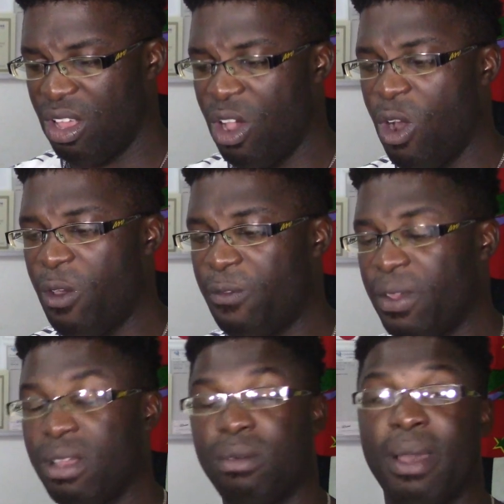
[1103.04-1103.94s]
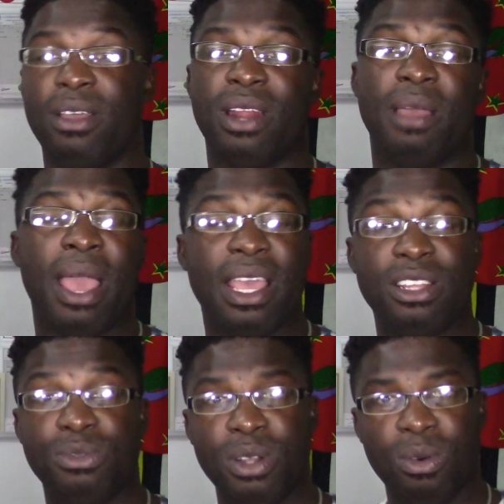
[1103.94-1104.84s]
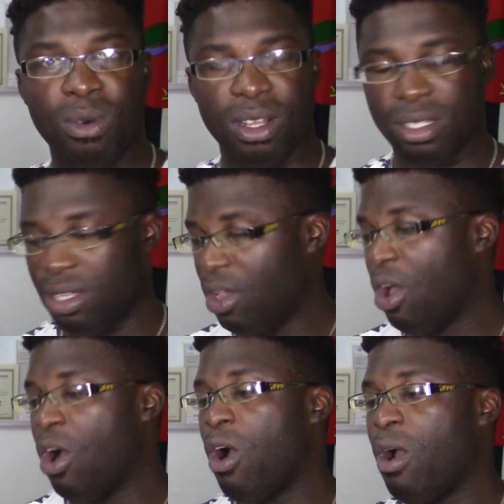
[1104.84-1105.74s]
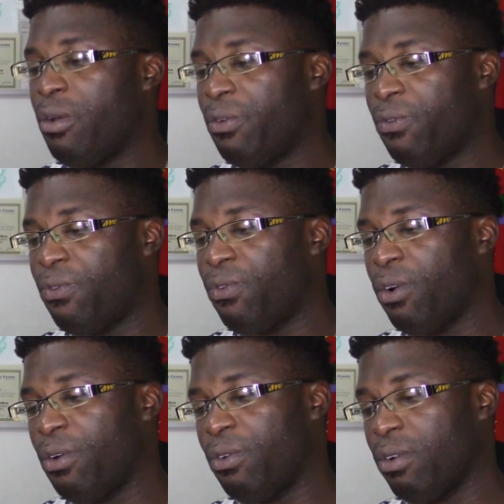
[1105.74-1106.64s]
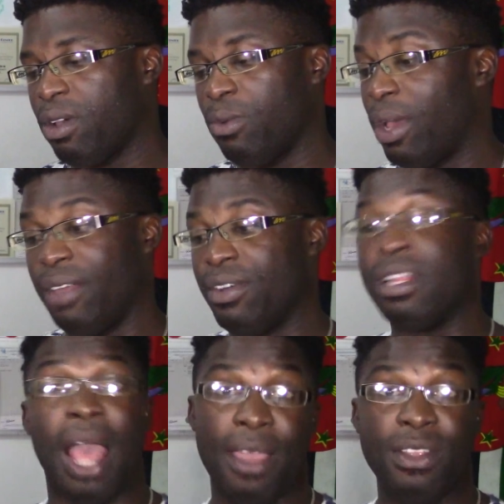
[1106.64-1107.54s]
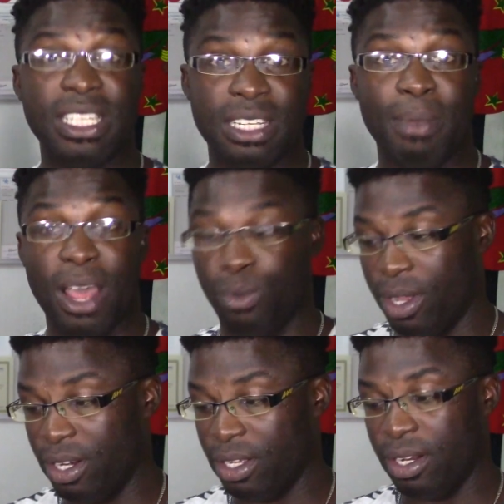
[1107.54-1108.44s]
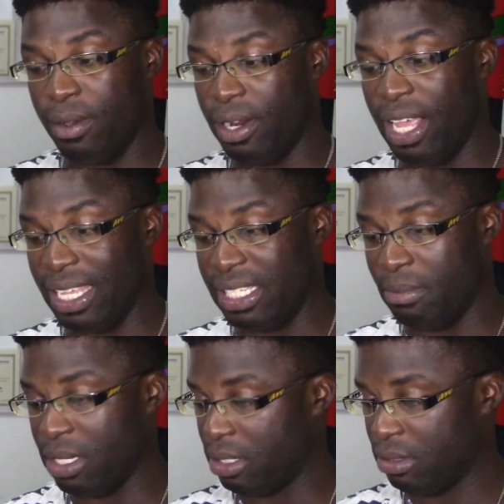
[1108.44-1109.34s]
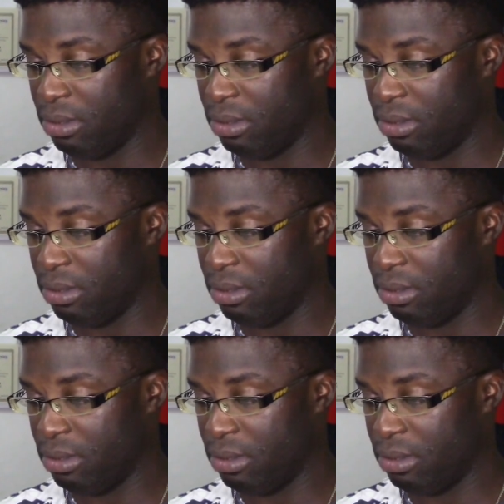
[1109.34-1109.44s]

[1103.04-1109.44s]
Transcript: Horrific, oh my god, I can't read what. Okay, whatever, it's a bad one, the eczema.